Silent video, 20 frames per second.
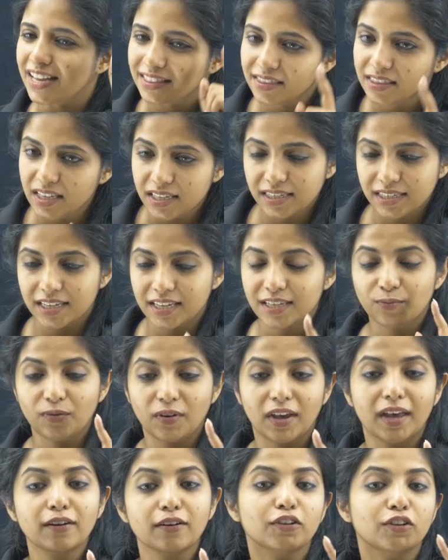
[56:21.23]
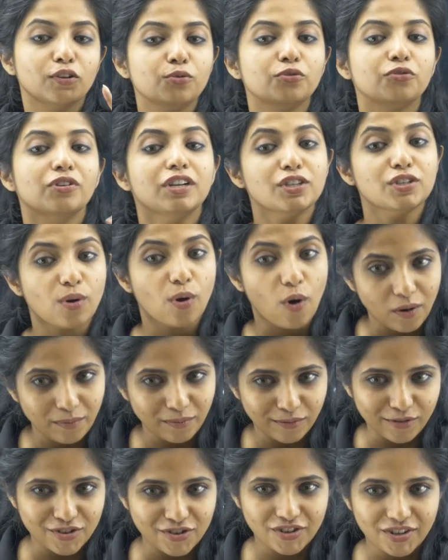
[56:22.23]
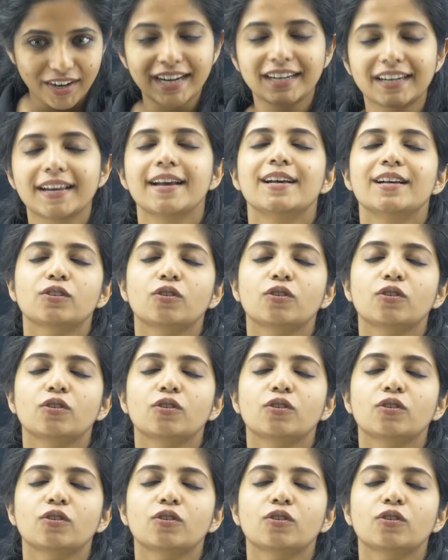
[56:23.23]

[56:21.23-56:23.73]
This is where you release hormones, right?